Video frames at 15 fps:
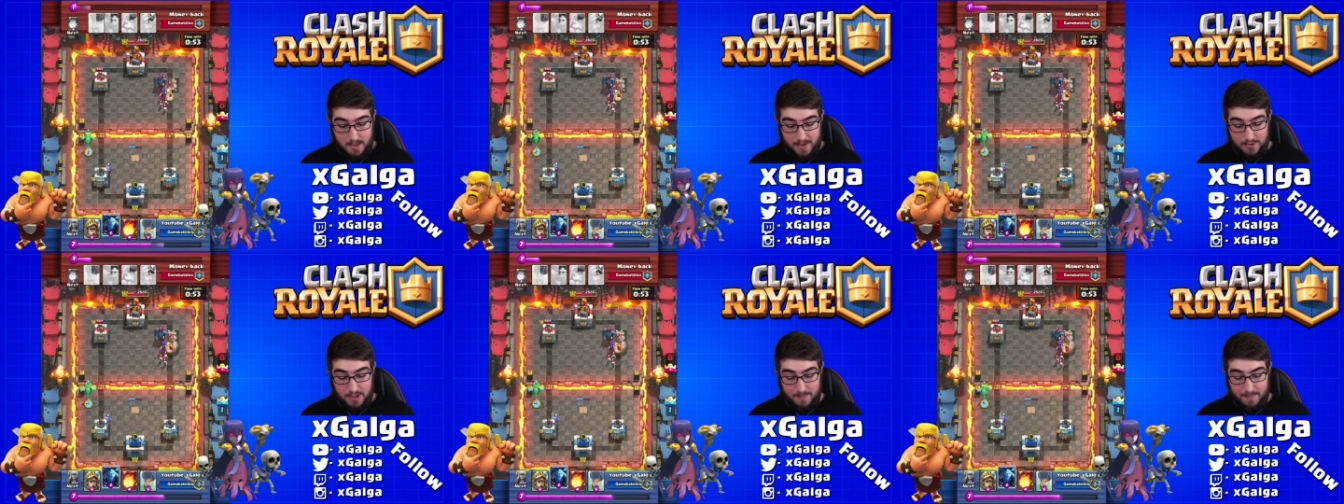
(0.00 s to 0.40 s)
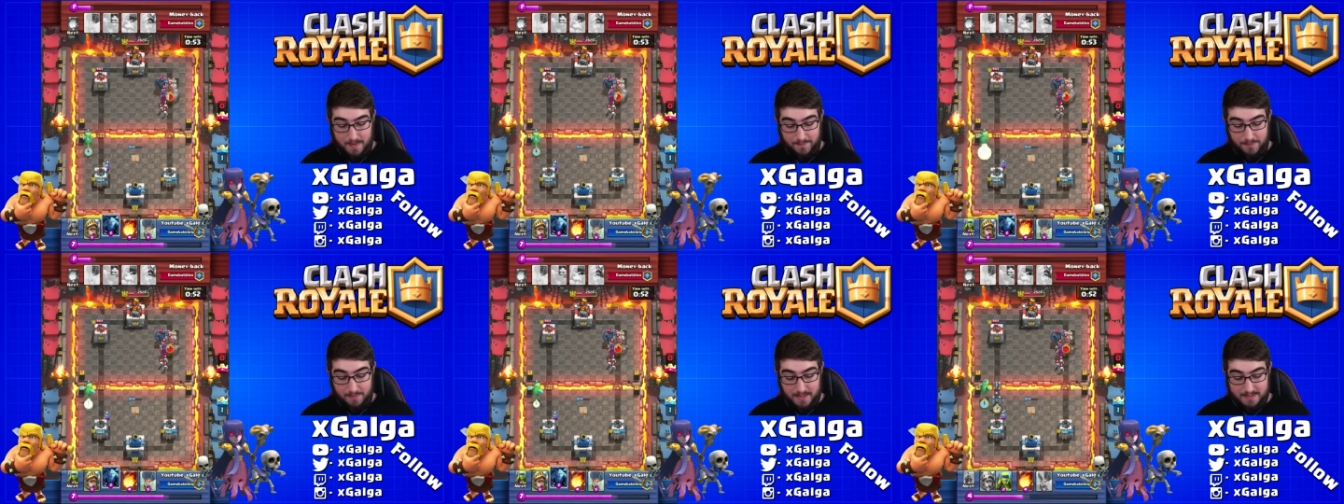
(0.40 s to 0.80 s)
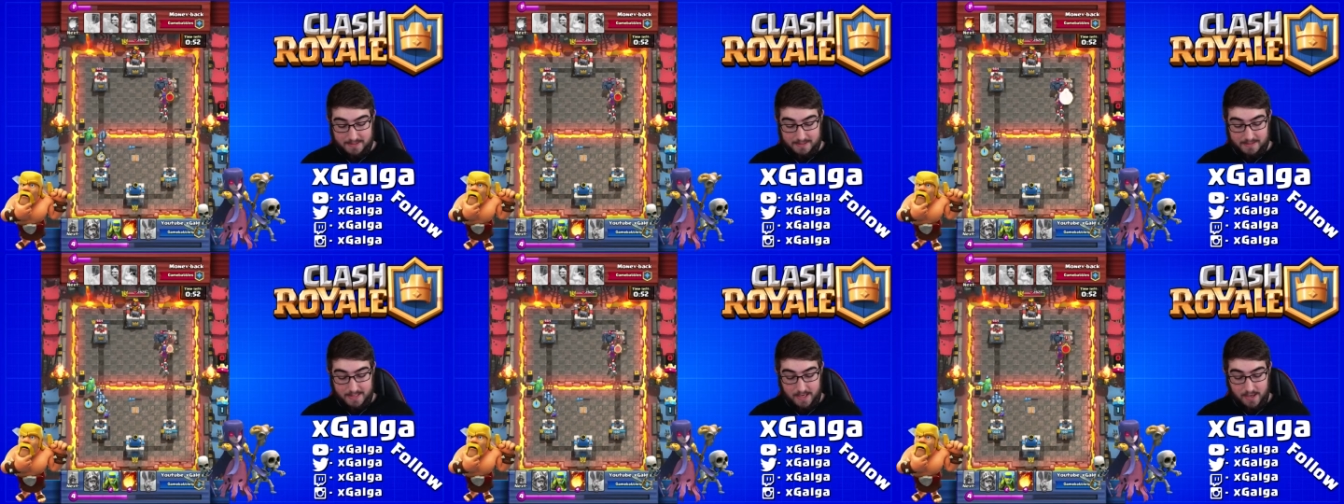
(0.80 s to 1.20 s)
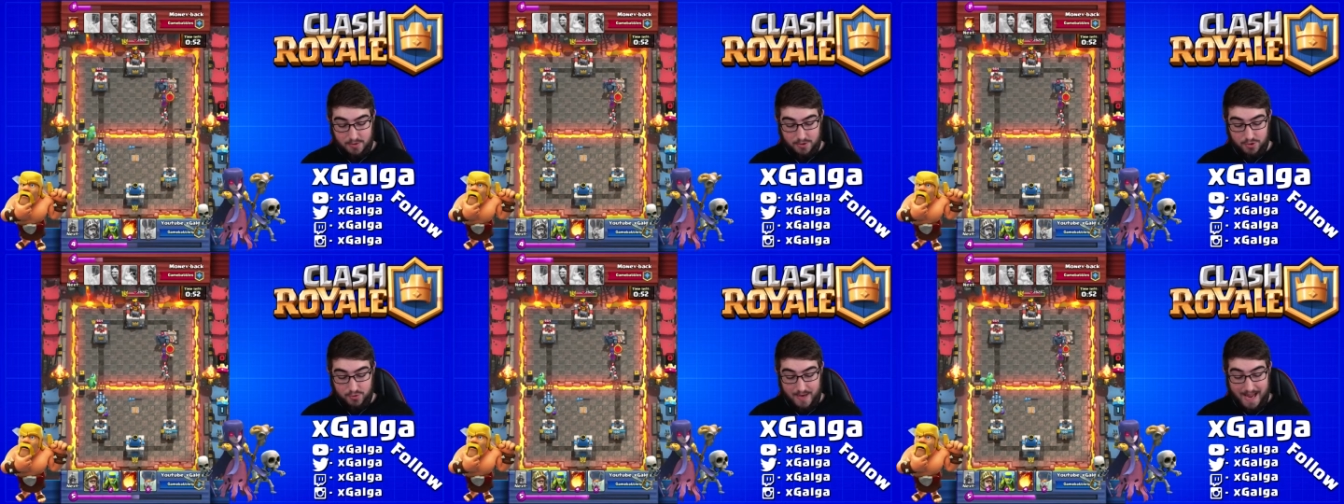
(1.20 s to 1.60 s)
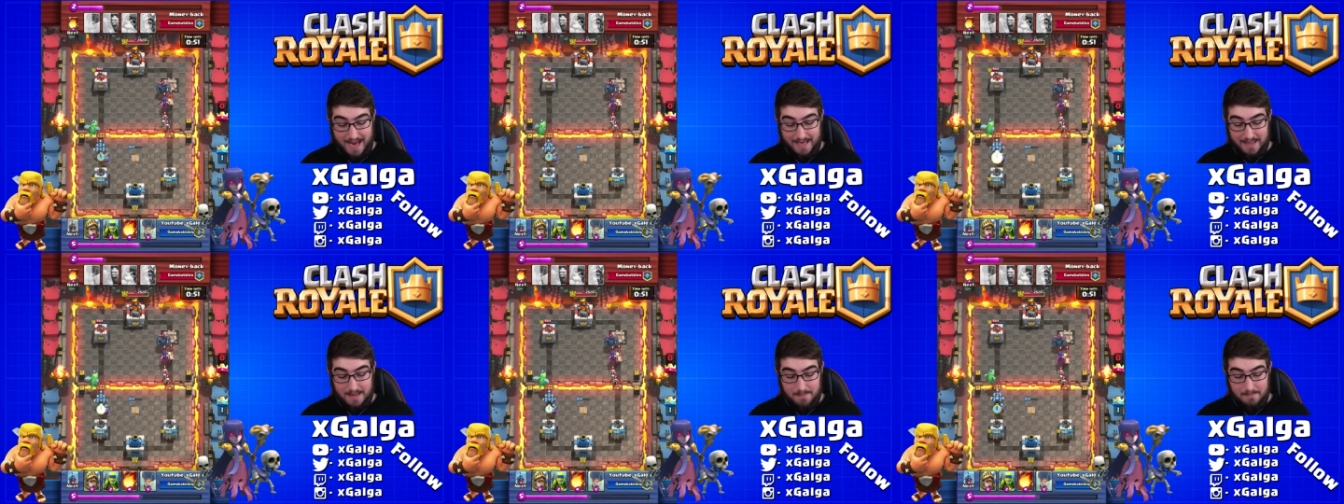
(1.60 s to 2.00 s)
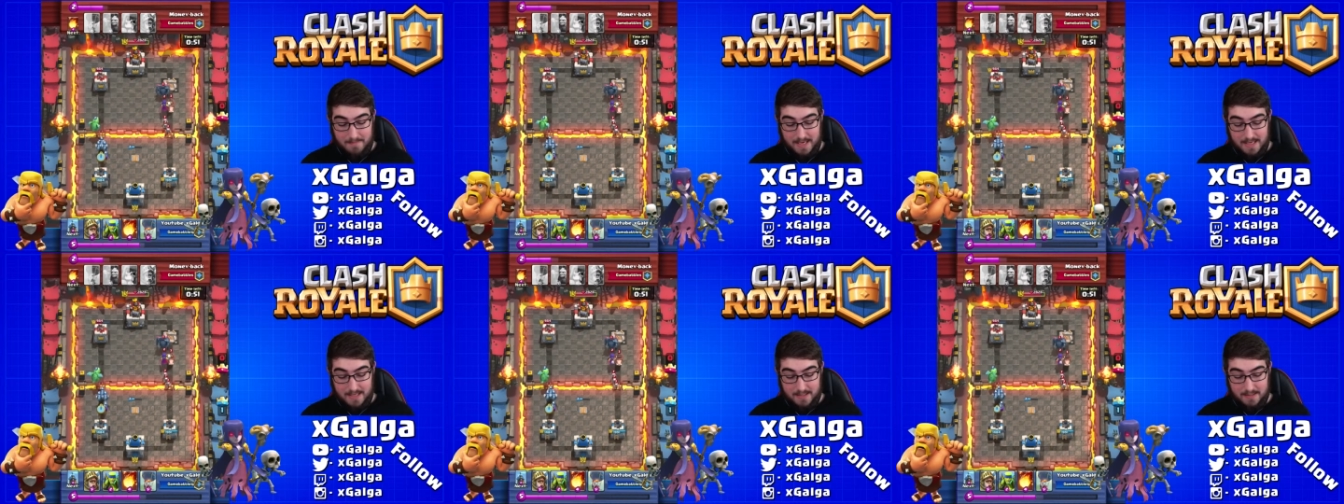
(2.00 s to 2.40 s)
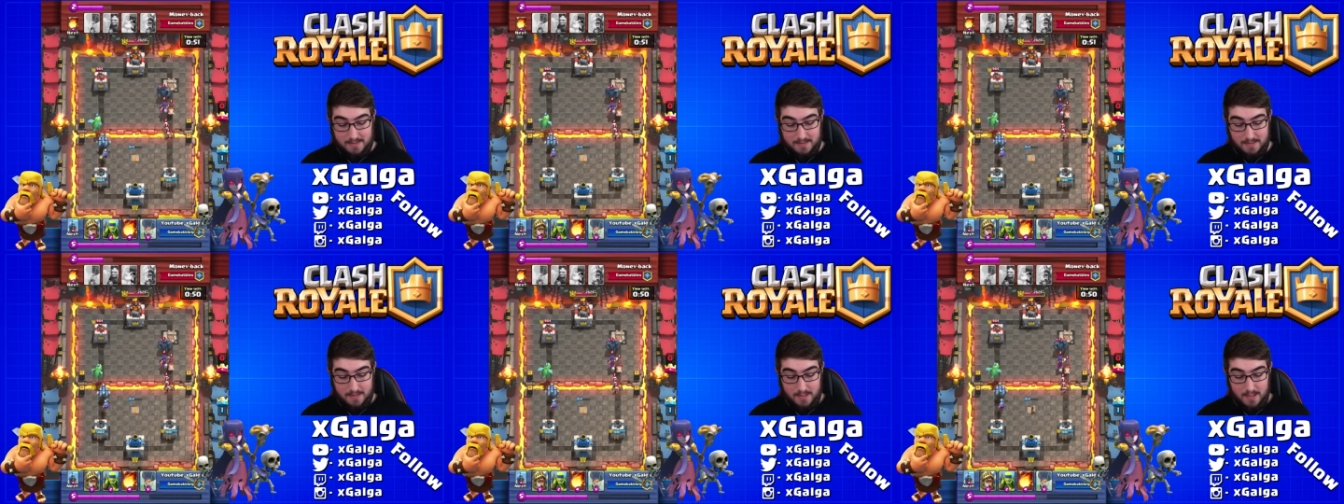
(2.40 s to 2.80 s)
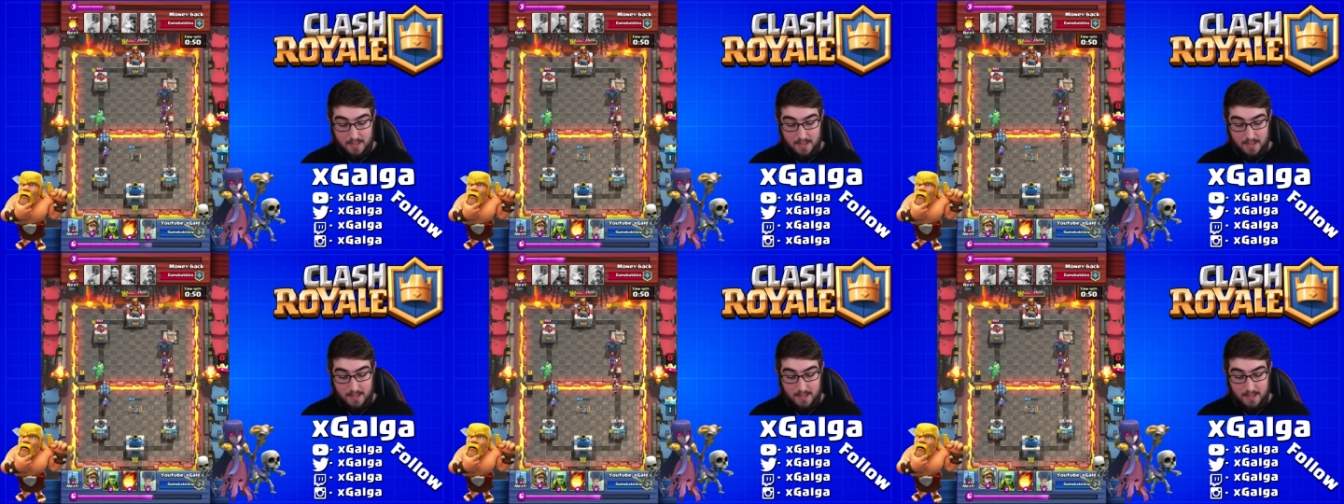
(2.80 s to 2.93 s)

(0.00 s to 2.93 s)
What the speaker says: I drop off the Musketeer, the Dragon, the minions.